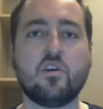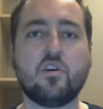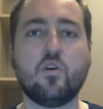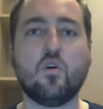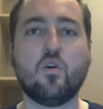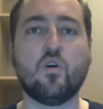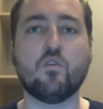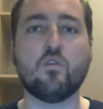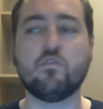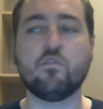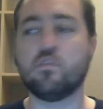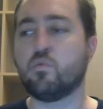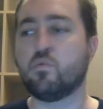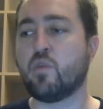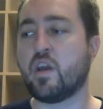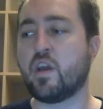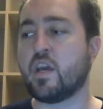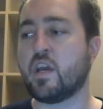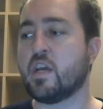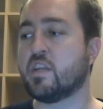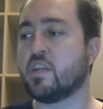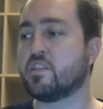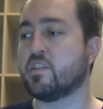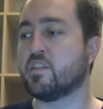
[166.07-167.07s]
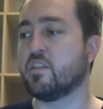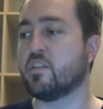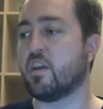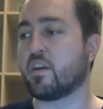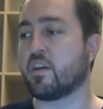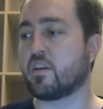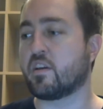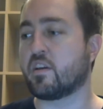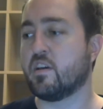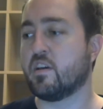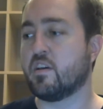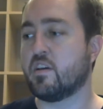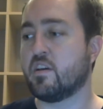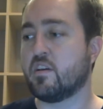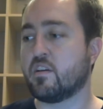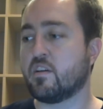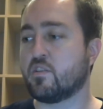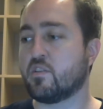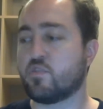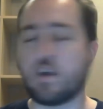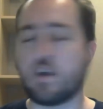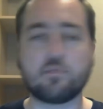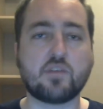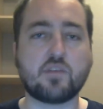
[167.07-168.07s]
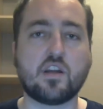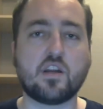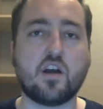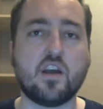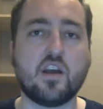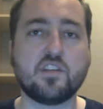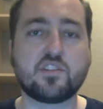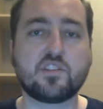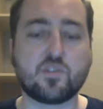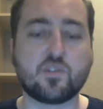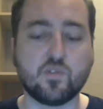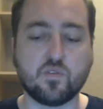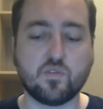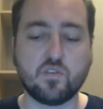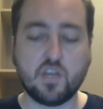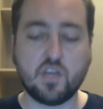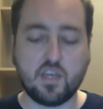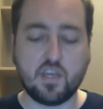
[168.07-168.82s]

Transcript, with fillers: overweight and like dropped out of high school,